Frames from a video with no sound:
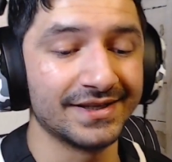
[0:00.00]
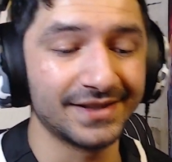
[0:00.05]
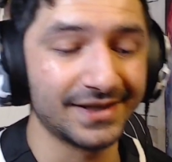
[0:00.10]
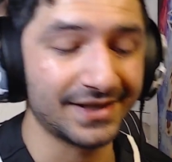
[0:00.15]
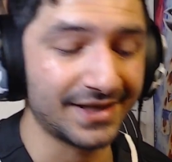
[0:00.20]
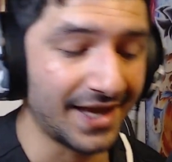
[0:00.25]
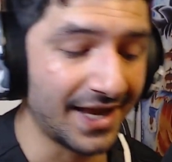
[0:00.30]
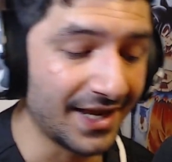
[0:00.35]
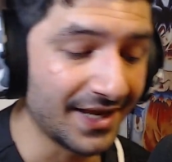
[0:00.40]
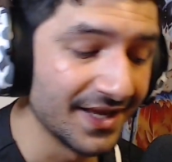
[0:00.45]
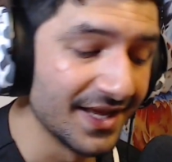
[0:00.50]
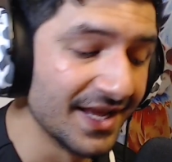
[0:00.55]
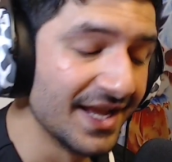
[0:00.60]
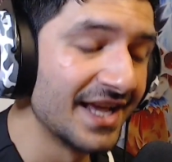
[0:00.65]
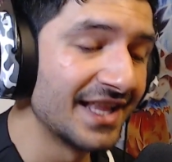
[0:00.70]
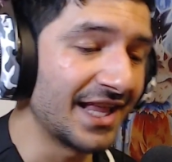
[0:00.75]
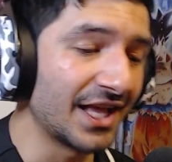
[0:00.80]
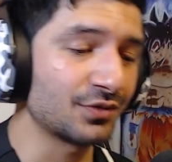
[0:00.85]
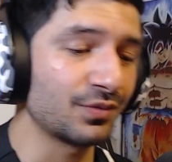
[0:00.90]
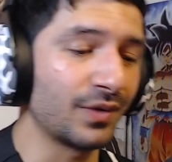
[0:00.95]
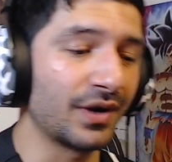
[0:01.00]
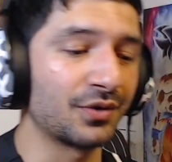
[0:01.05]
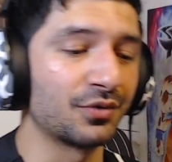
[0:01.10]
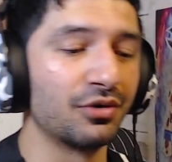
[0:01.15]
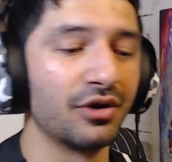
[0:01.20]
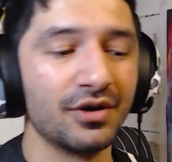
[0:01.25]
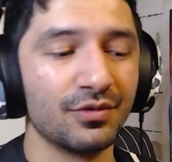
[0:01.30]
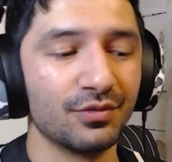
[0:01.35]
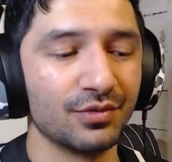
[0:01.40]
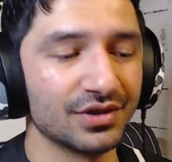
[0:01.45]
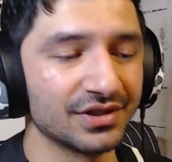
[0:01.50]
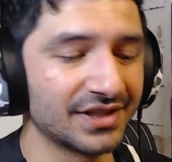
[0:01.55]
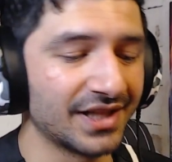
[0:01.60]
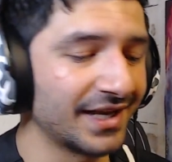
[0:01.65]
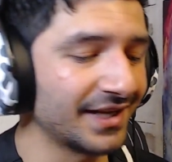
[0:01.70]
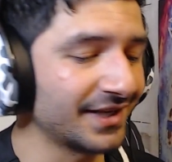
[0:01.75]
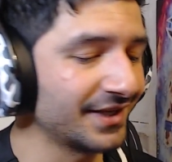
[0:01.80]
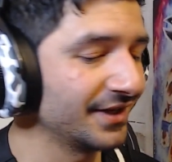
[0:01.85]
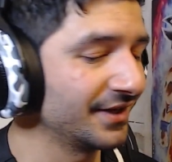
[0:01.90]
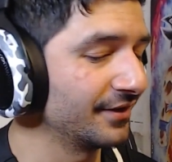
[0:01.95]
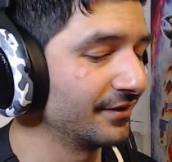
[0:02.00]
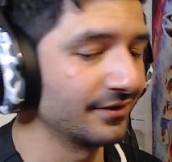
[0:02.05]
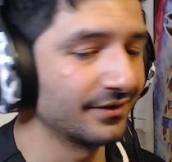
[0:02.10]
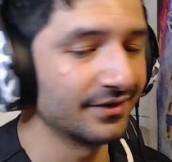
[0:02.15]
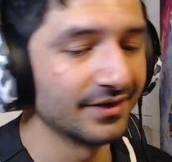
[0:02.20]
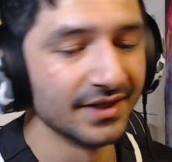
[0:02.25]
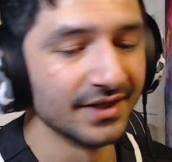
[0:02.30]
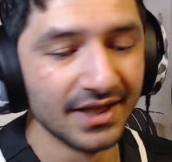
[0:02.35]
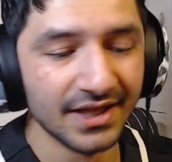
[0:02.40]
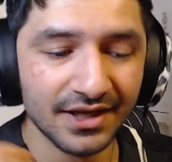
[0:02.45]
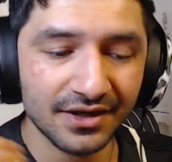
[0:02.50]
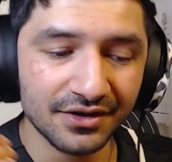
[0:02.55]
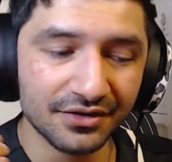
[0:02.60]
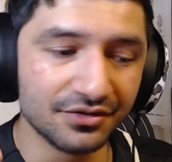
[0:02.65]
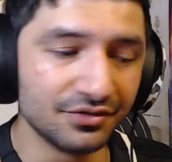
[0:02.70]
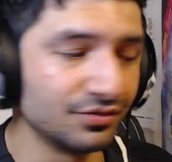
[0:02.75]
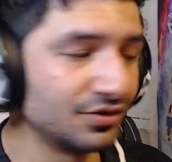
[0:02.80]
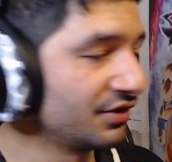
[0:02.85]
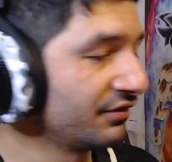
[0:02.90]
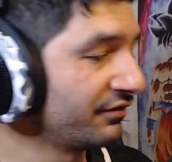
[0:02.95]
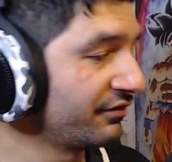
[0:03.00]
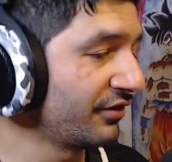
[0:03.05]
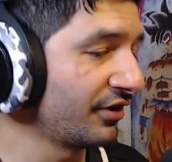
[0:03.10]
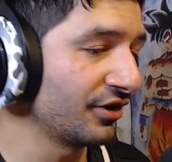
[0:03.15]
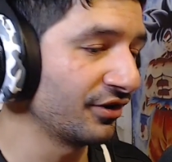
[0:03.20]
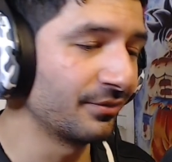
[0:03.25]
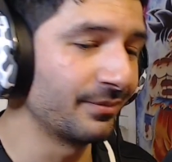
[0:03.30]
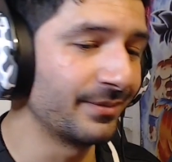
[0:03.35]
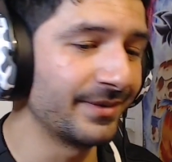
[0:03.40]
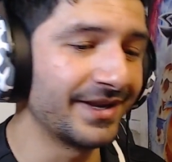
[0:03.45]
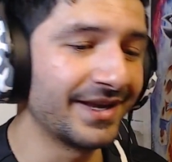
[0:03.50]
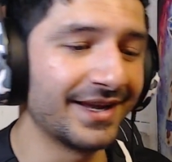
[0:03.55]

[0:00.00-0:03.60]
Okay, that's why Quinn was like, you know, would you follow me?